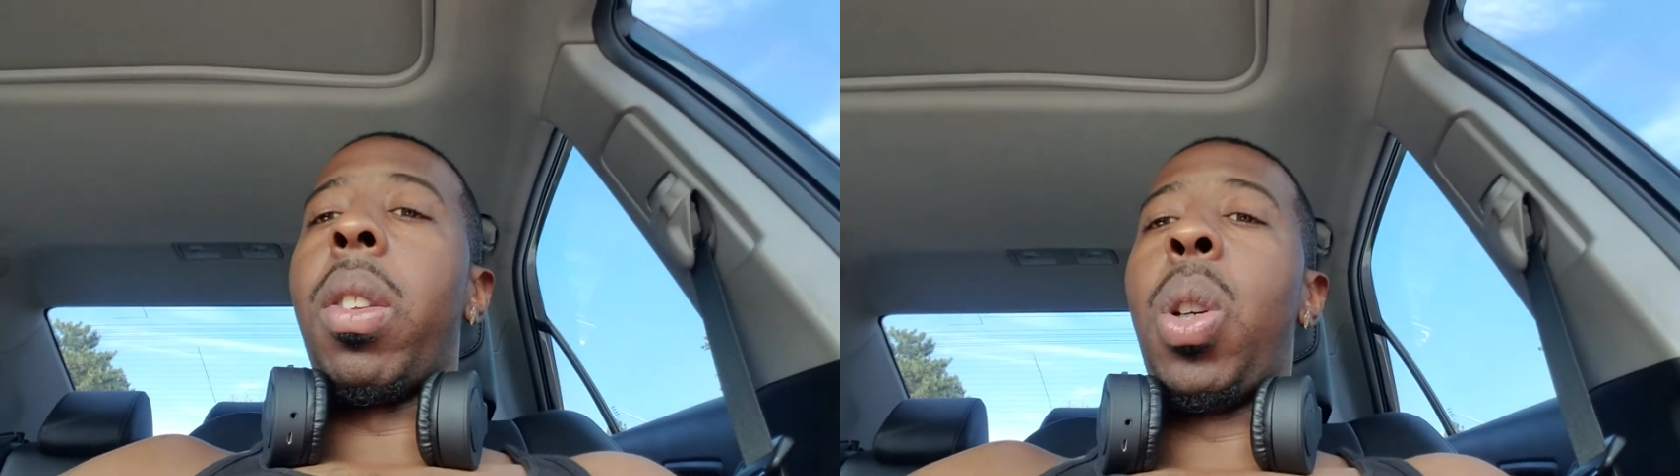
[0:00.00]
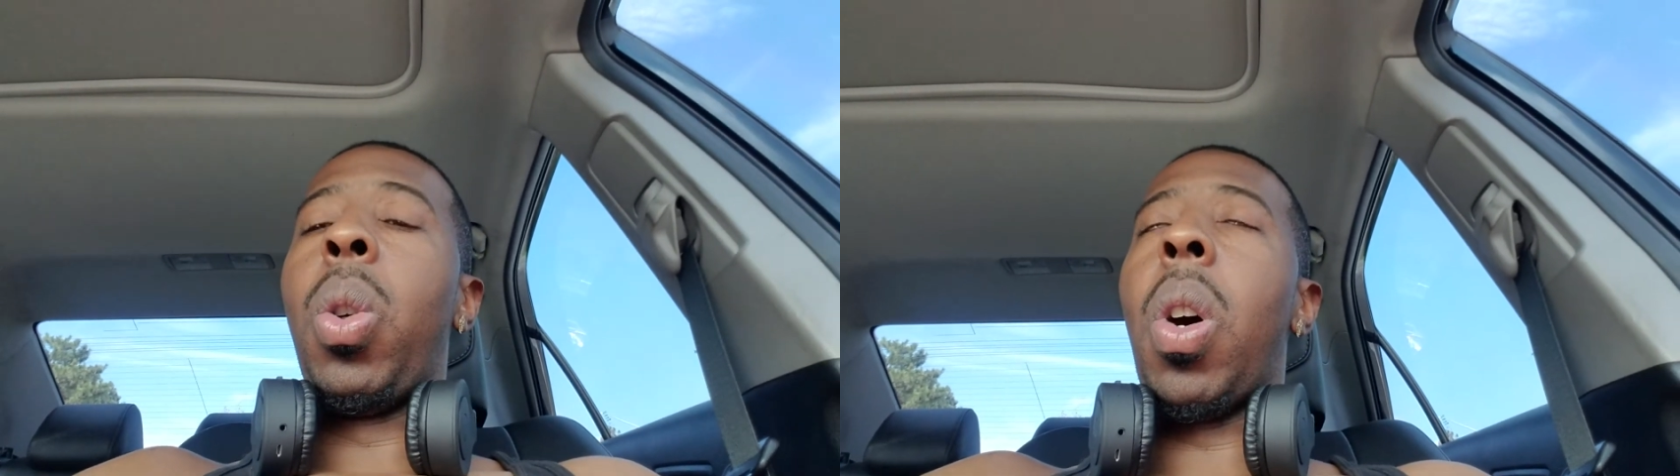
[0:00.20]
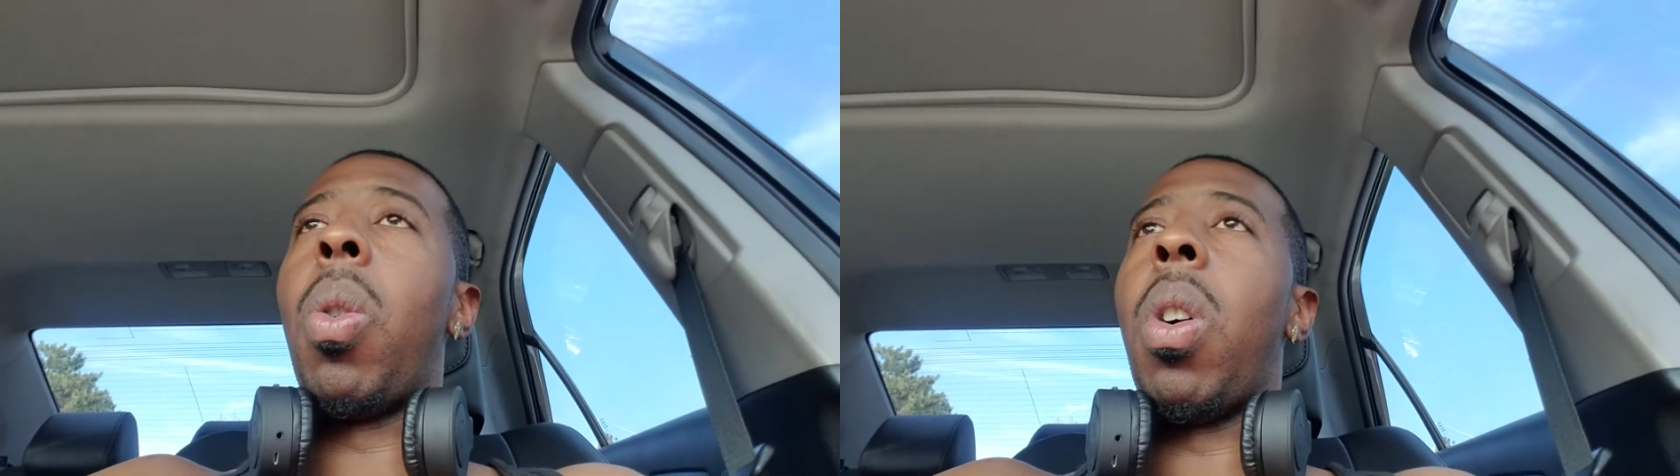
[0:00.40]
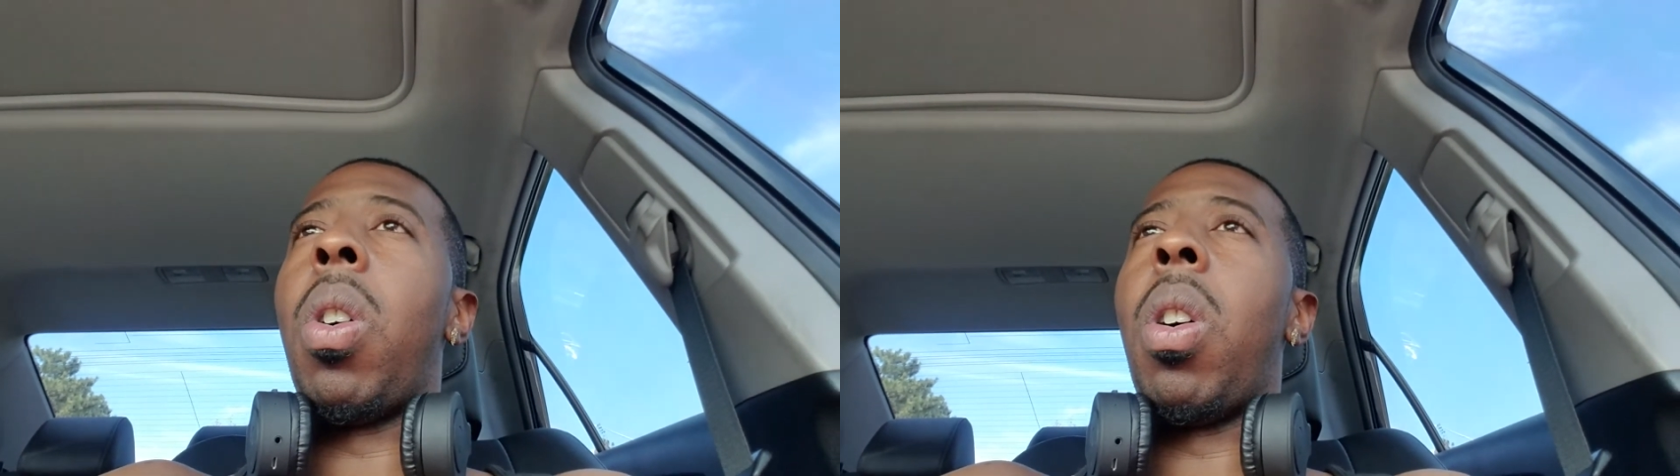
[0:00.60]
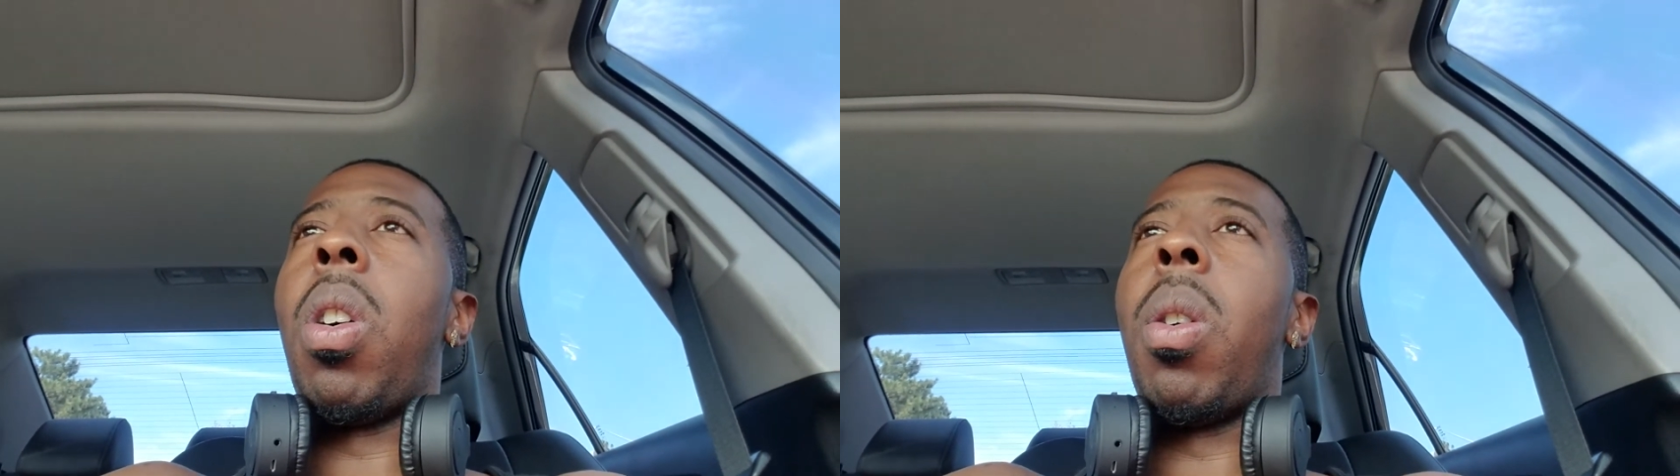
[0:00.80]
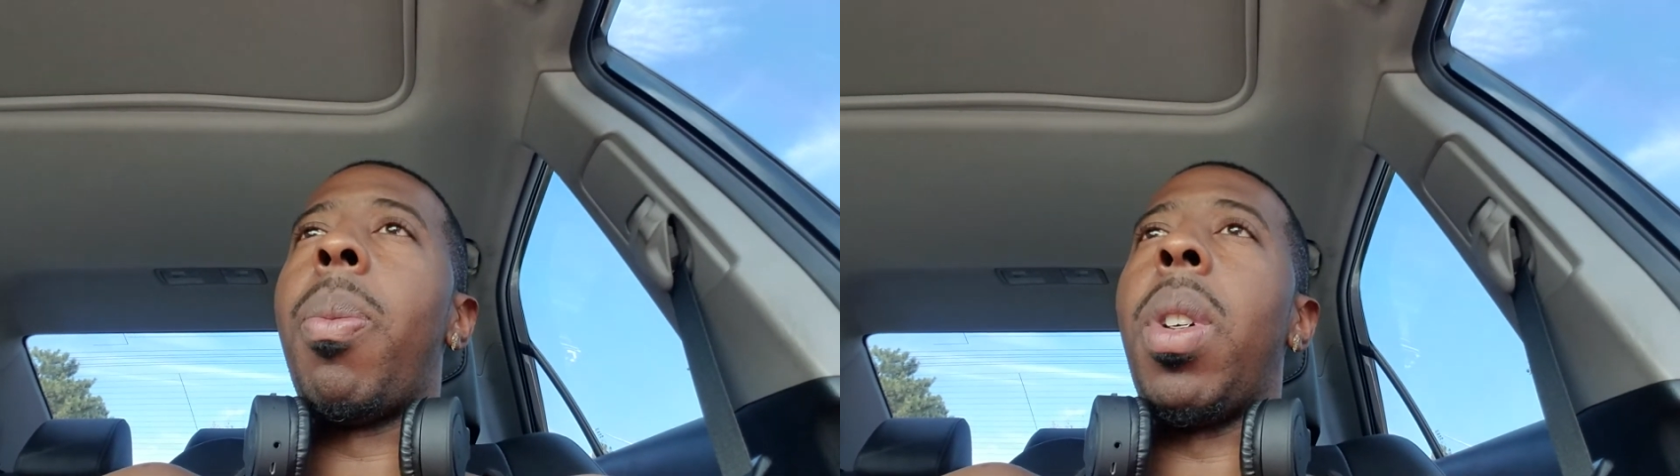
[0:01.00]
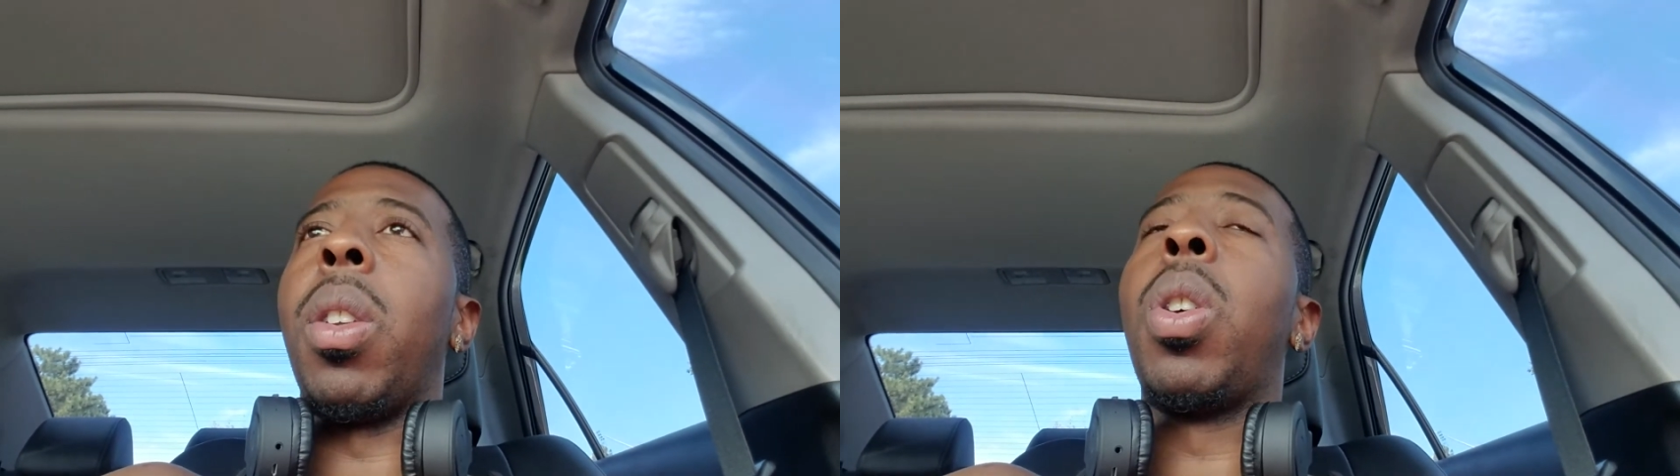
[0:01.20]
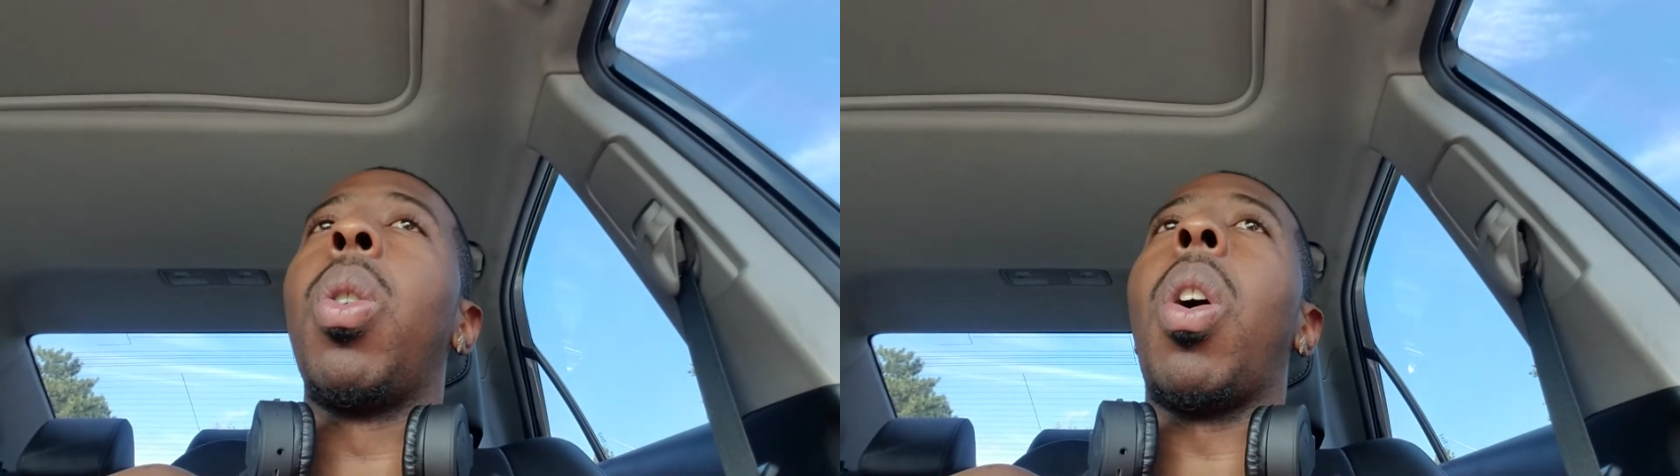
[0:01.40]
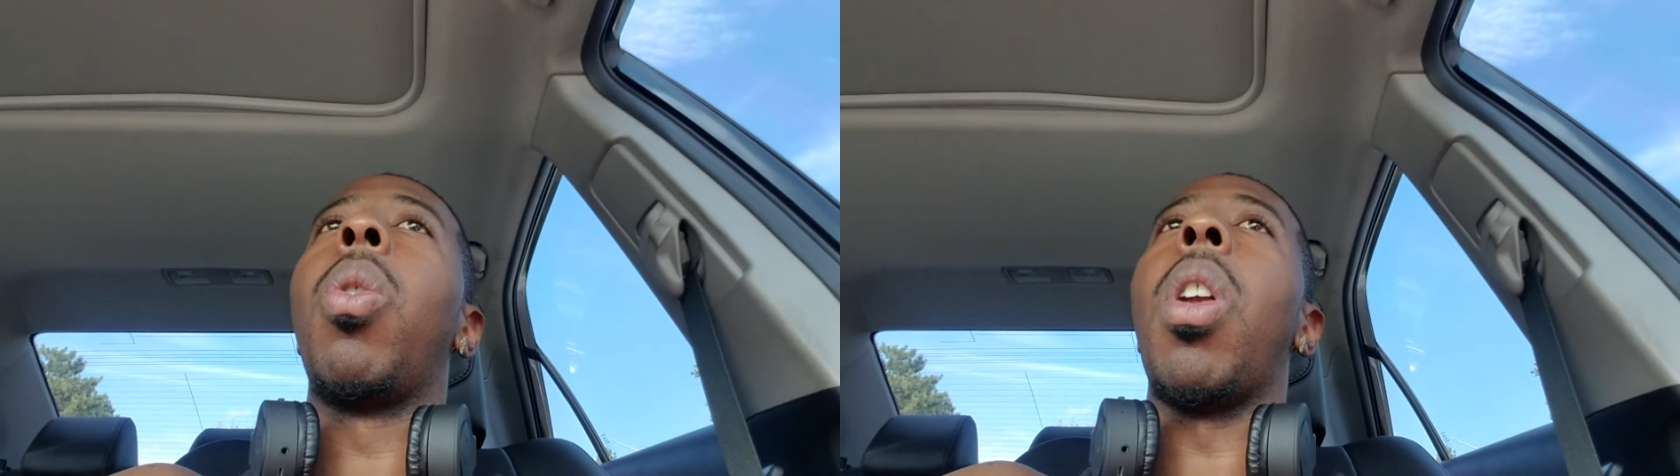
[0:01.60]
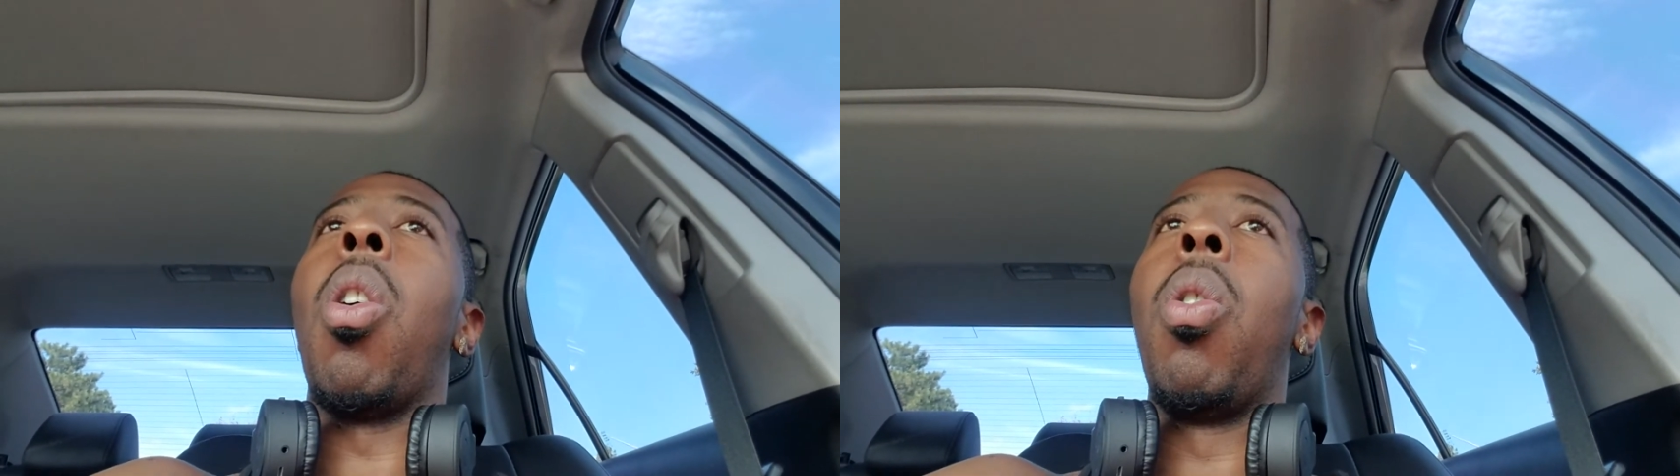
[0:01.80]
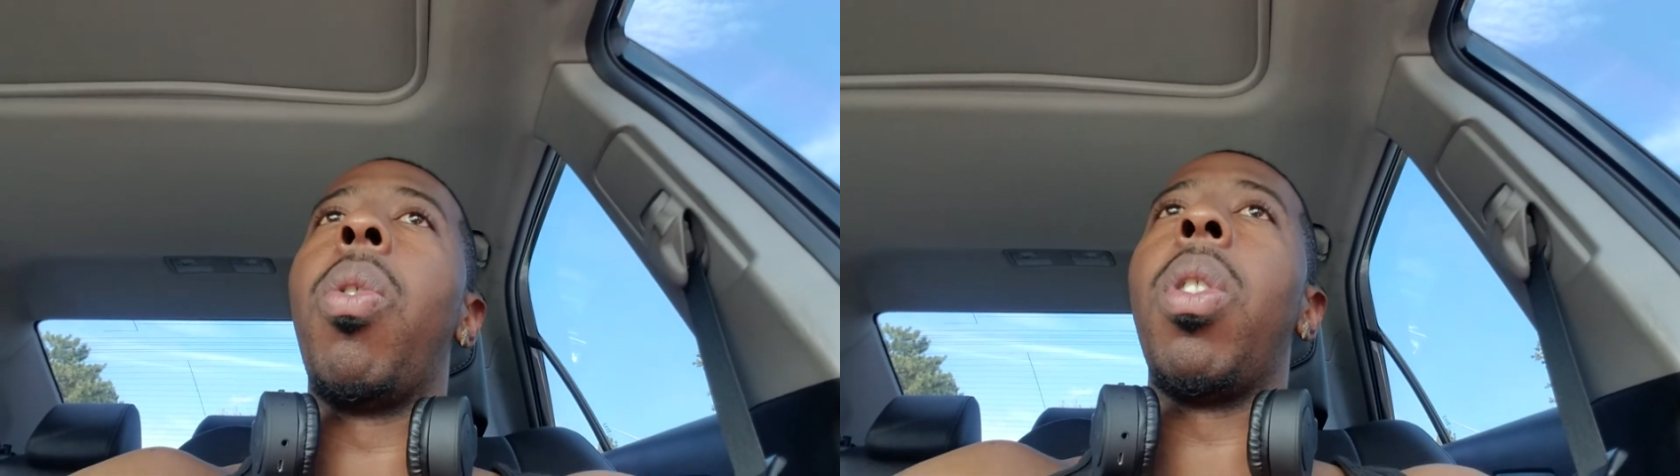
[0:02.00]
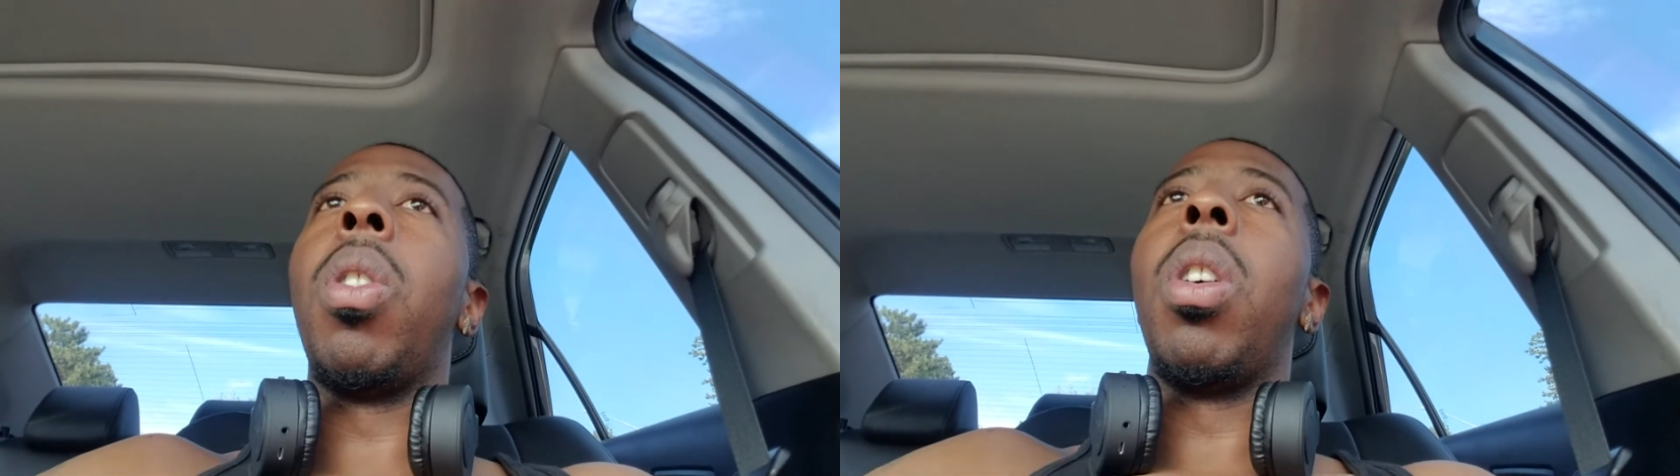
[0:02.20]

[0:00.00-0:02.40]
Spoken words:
two-door Nova,